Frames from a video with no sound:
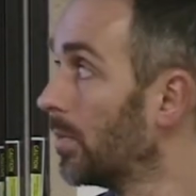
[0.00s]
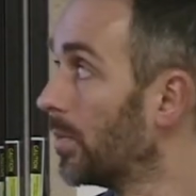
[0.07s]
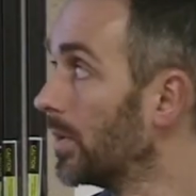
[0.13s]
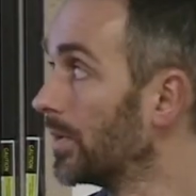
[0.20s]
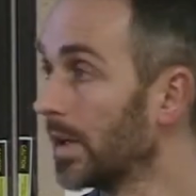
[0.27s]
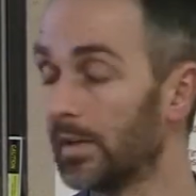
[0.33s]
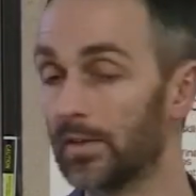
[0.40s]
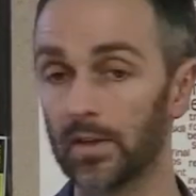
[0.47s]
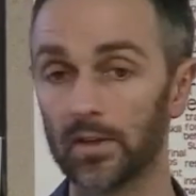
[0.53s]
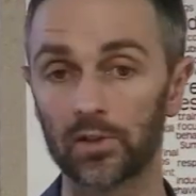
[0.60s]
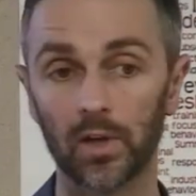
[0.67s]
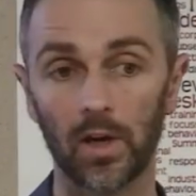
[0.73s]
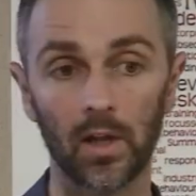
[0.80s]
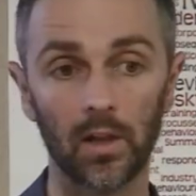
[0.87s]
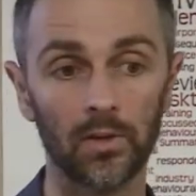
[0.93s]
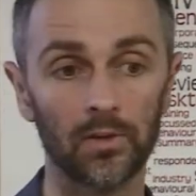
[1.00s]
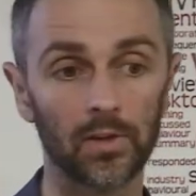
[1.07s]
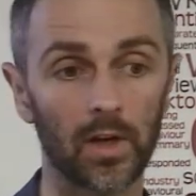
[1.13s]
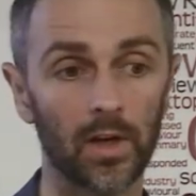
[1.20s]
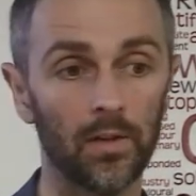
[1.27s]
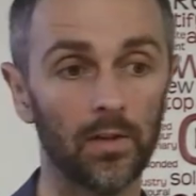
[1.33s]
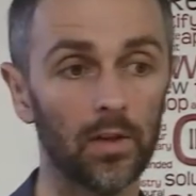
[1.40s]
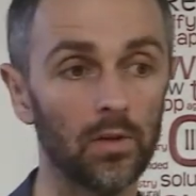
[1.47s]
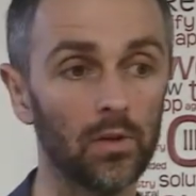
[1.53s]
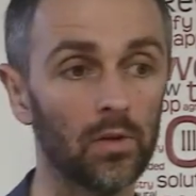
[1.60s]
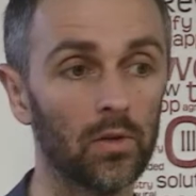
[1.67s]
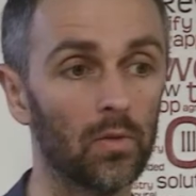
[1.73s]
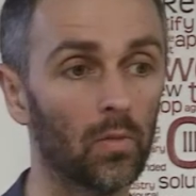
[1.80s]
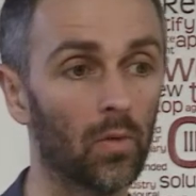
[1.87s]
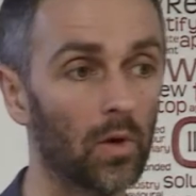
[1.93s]
presents this challenge, and that
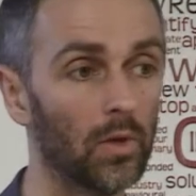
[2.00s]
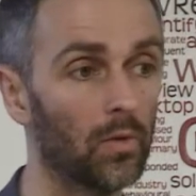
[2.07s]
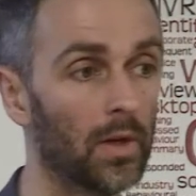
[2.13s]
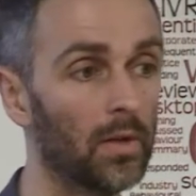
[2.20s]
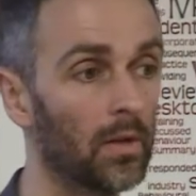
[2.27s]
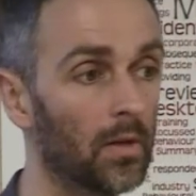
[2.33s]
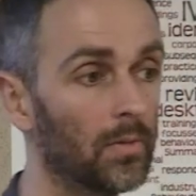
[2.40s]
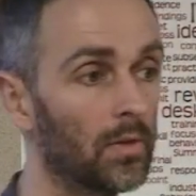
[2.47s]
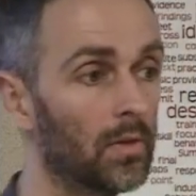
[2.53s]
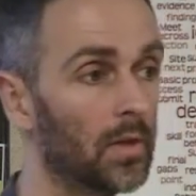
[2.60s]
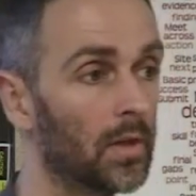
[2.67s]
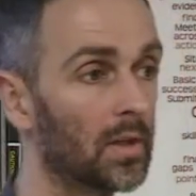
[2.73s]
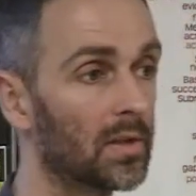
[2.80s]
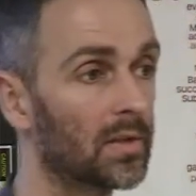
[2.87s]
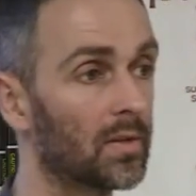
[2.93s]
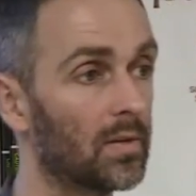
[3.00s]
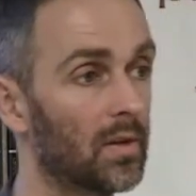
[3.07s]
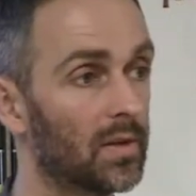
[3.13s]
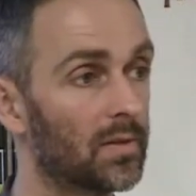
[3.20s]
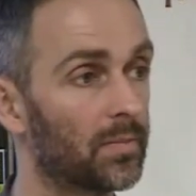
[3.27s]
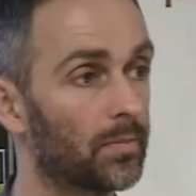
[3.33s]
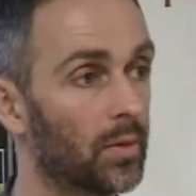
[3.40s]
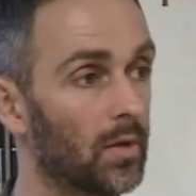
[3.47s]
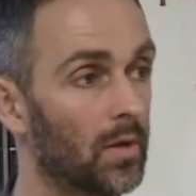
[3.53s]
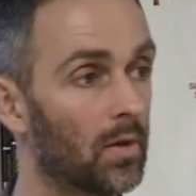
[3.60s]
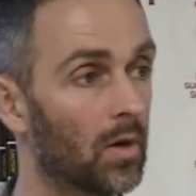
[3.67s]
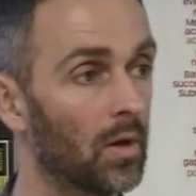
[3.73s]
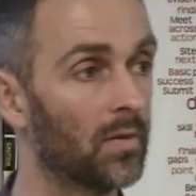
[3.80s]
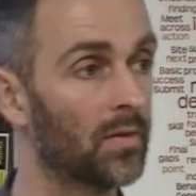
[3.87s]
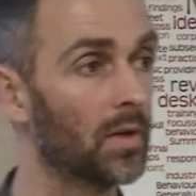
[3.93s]
what you end up doing is putting
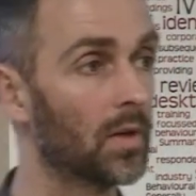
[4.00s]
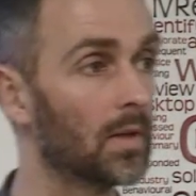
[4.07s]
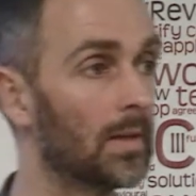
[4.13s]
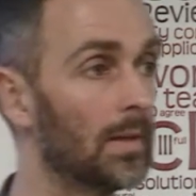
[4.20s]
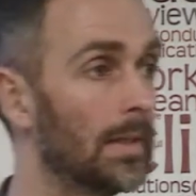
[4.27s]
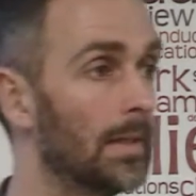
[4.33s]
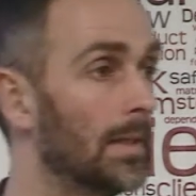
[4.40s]
all of your